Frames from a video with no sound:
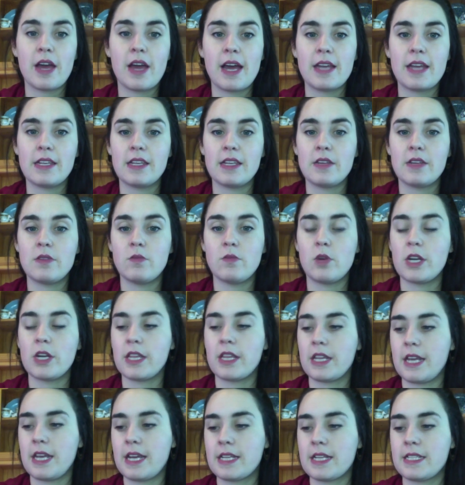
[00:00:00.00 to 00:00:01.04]
and one of
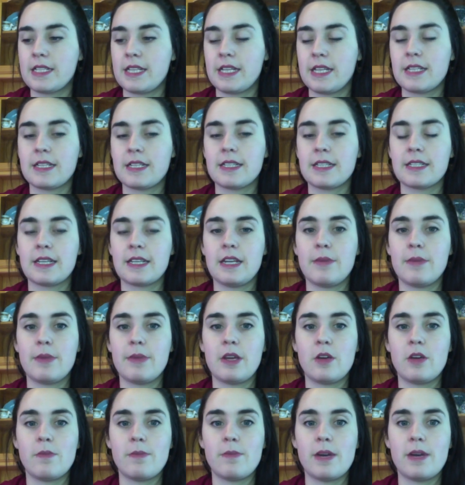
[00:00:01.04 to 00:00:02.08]
the next things that's going to
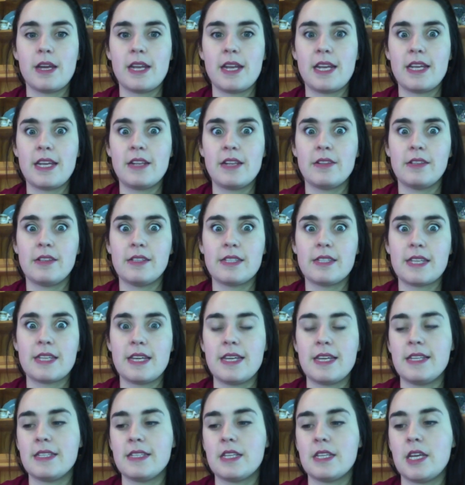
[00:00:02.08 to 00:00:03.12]
be on my needles
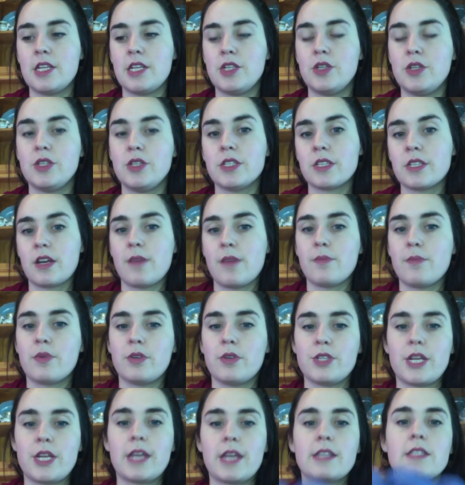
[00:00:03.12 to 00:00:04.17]
is a new design
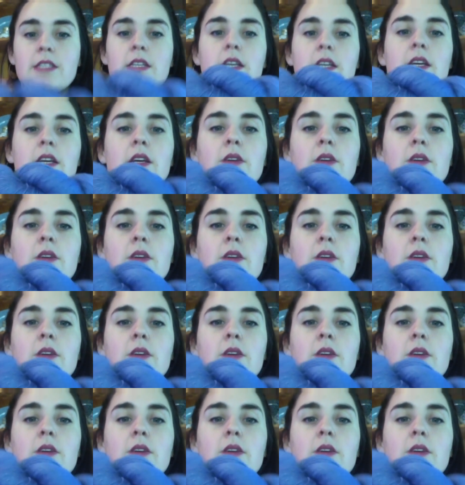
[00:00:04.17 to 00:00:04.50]
project